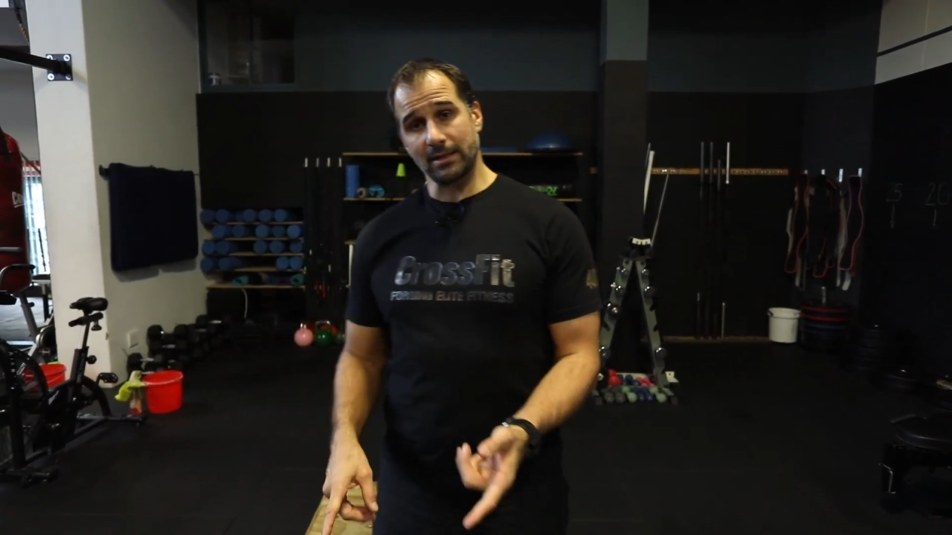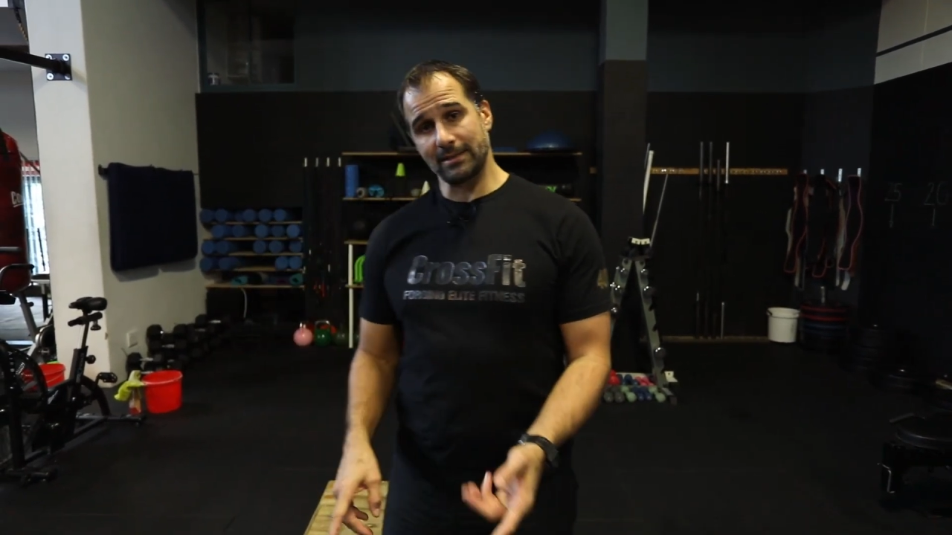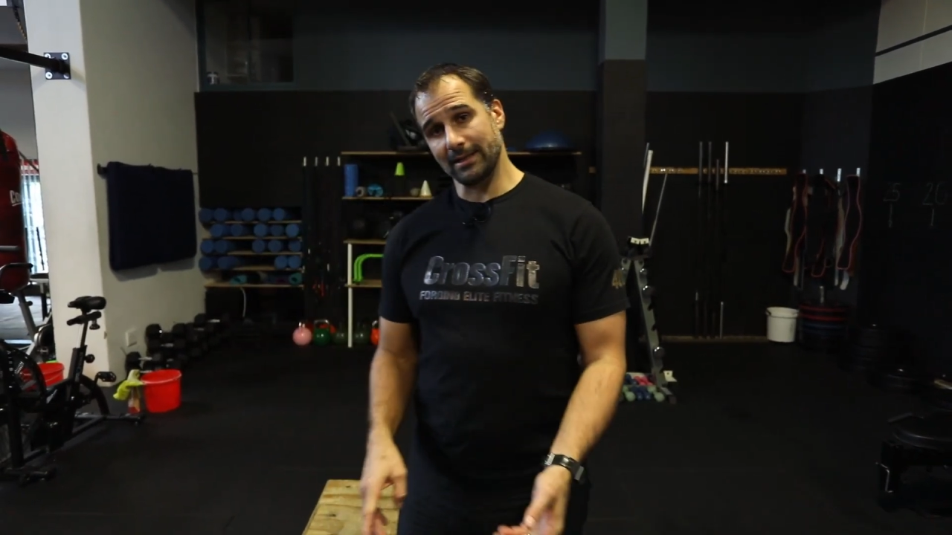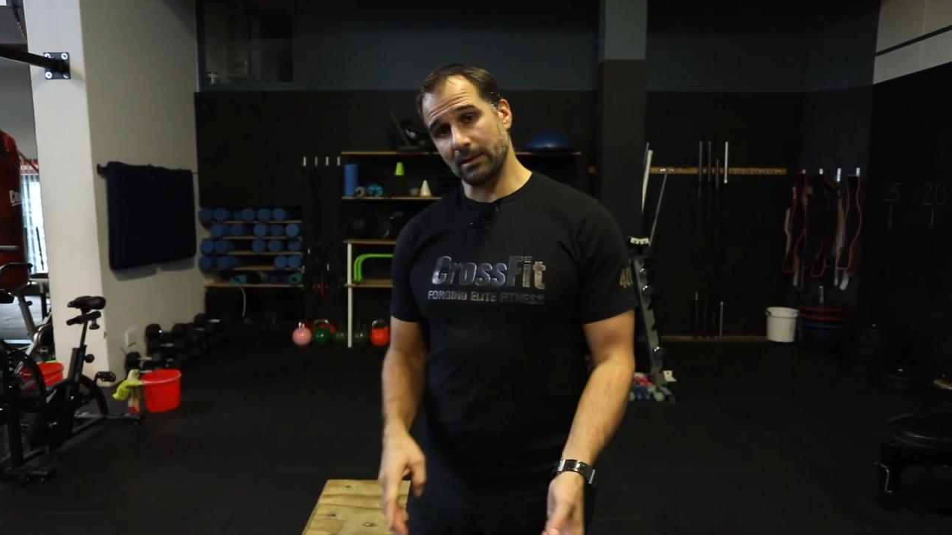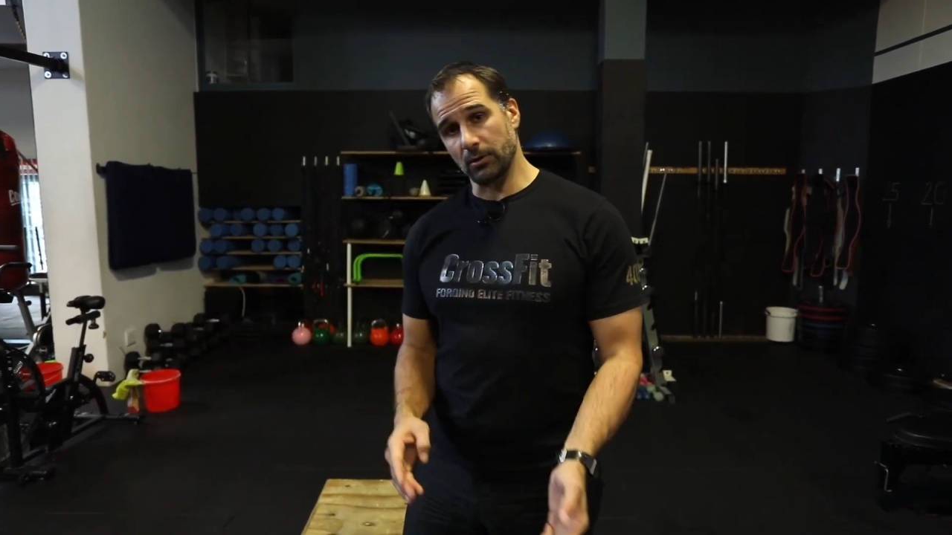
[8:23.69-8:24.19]
and
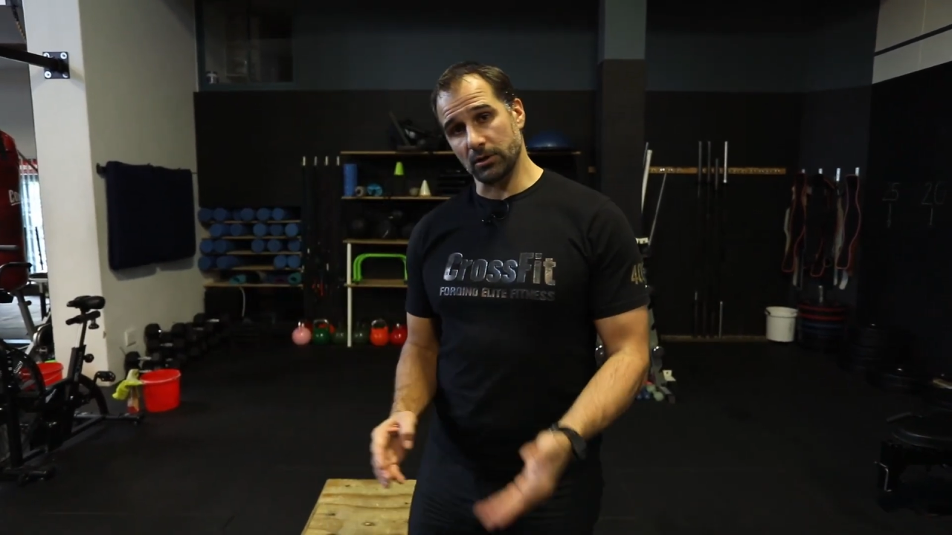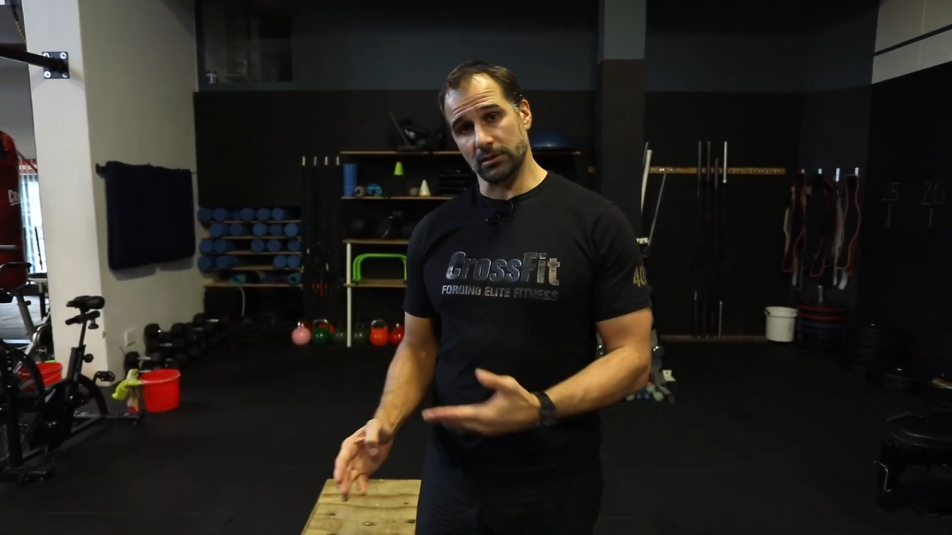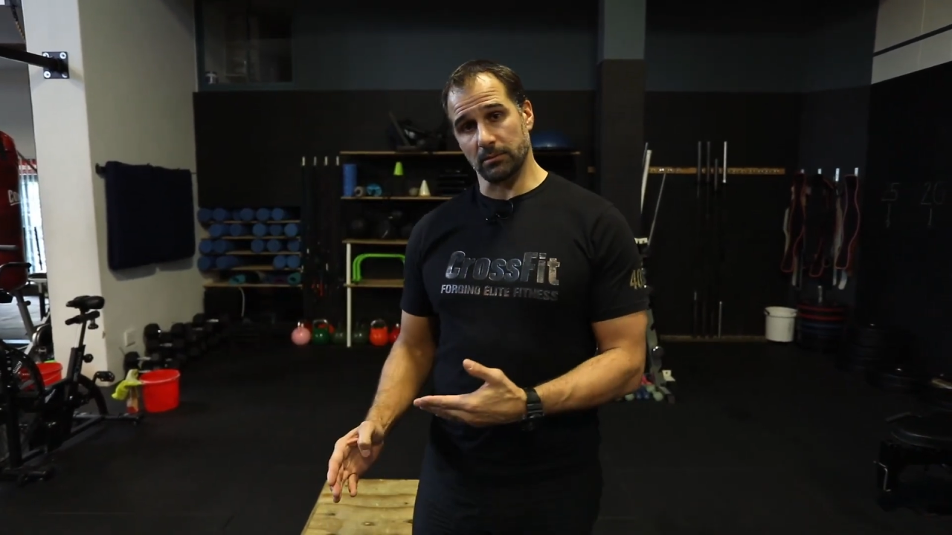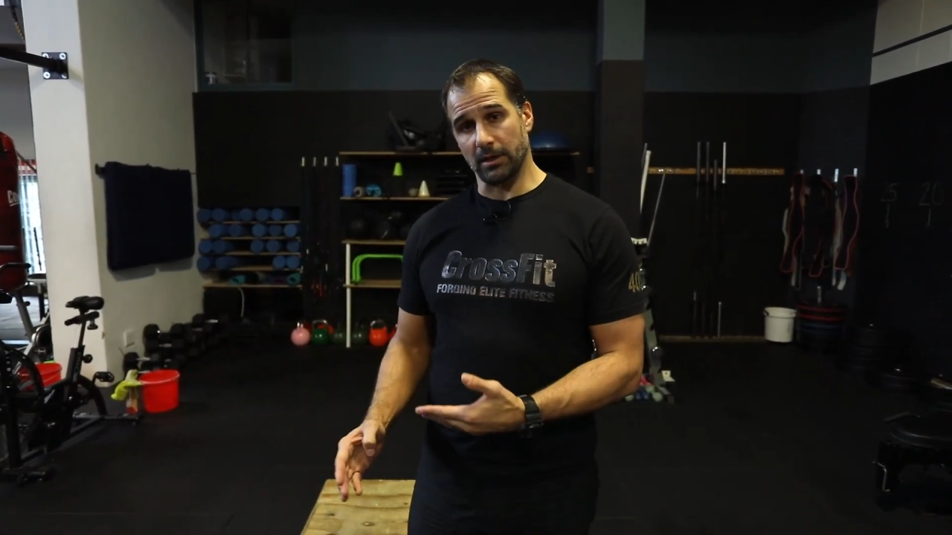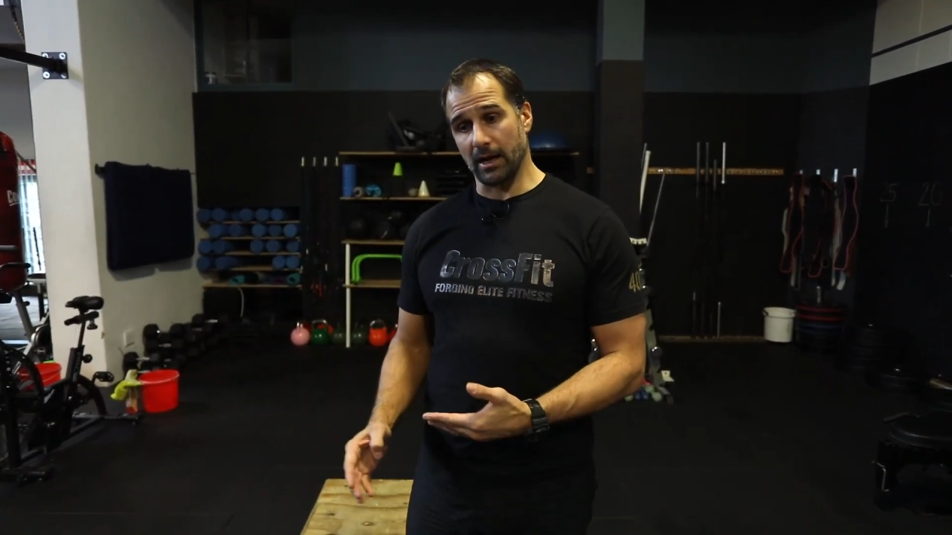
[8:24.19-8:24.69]
take that box a
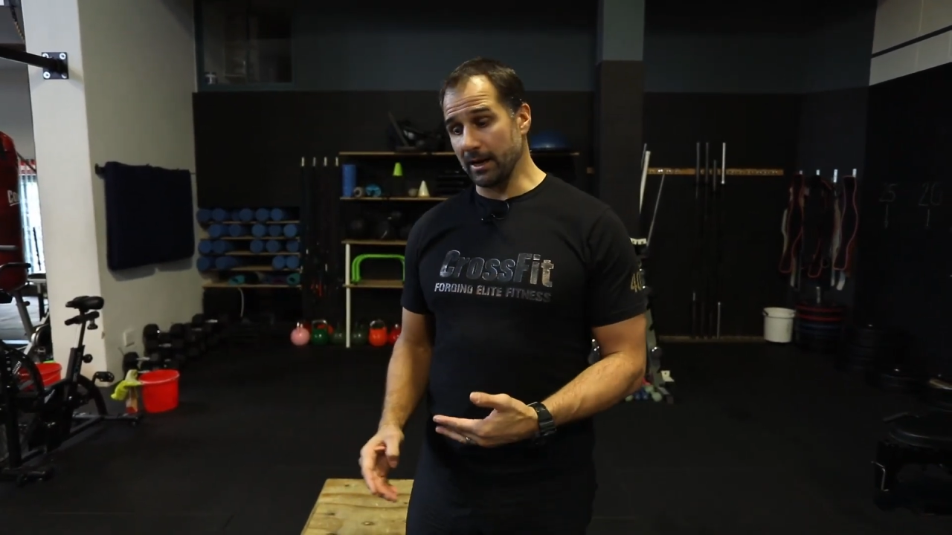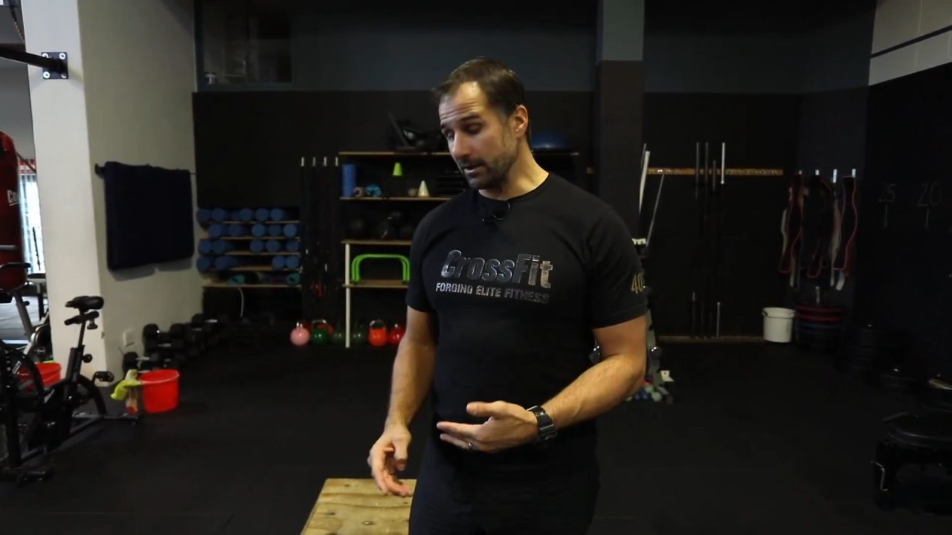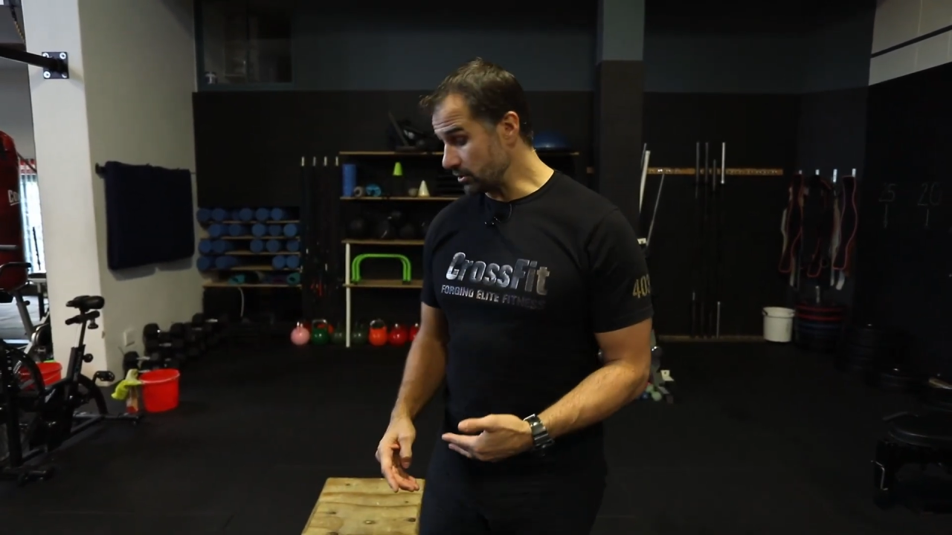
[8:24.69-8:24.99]
little bit higher.